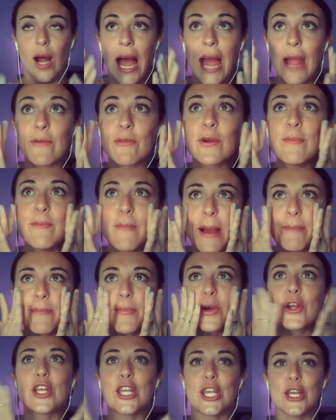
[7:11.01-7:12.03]
I
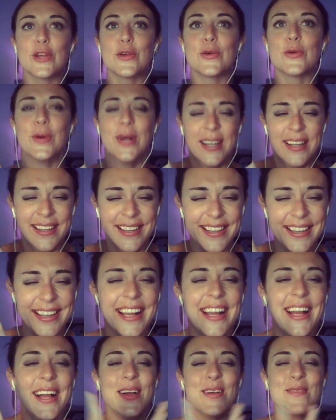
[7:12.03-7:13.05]
remember you
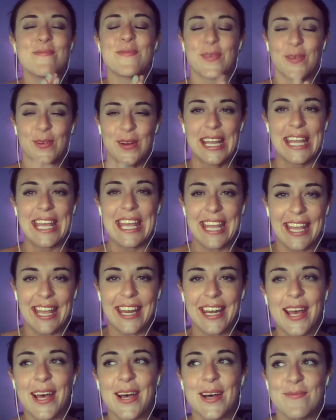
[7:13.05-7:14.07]
bringing it
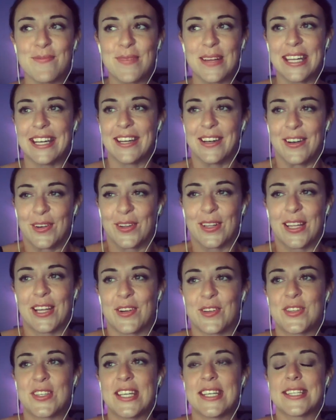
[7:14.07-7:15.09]
up in an earlier
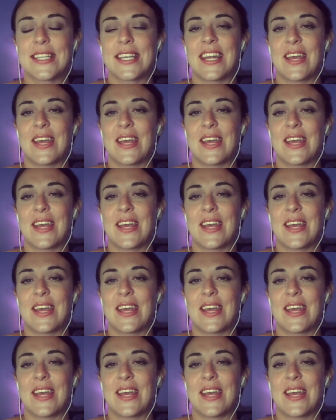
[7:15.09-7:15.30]
season.